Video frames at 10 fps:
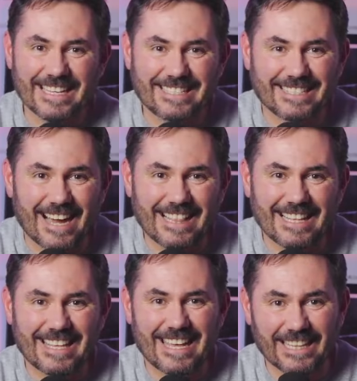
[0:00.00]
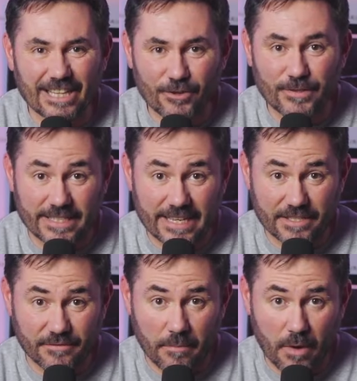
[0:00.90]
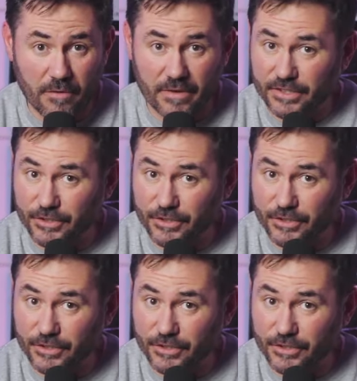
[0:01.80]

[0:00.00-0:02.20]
the silent killer Lucia Szabová,